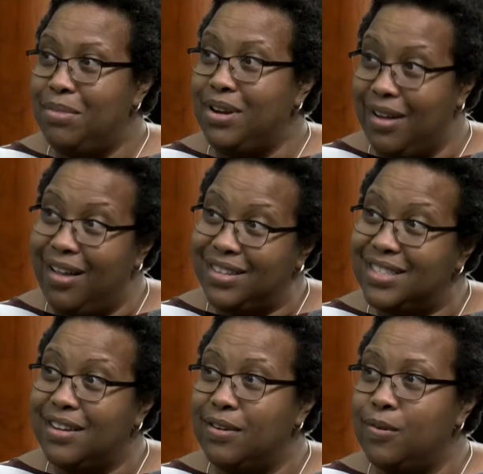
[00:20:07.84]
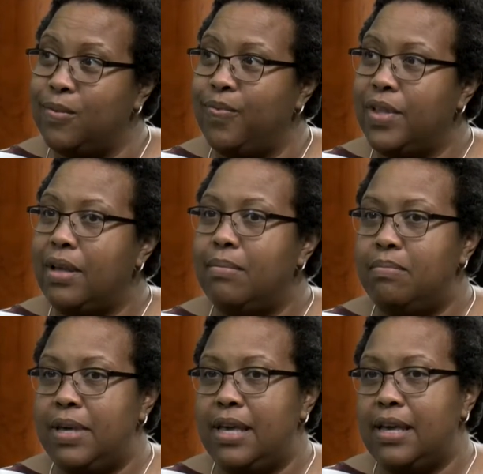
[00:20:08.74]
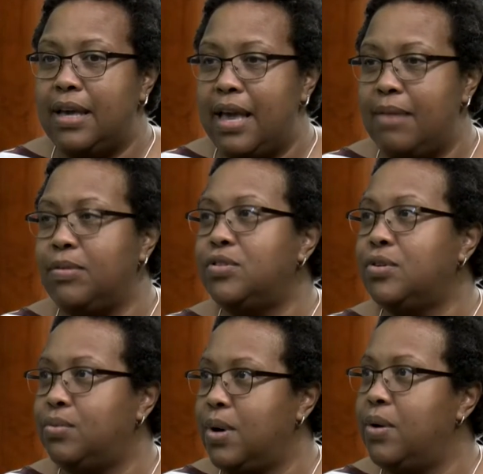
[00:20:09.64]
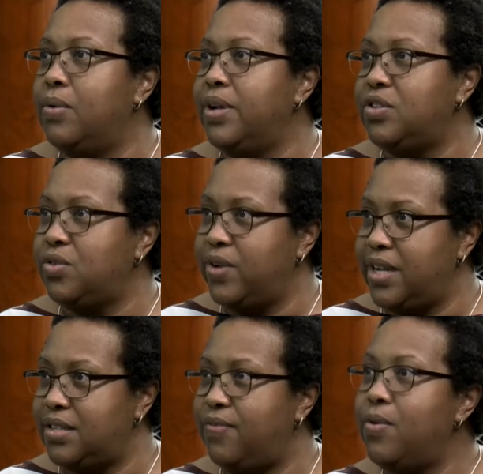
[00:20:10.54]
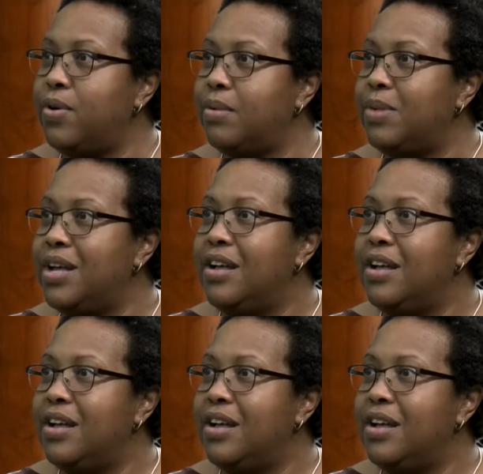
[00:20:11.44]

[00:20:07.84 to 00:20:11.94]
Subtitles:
but also being able to grow and transform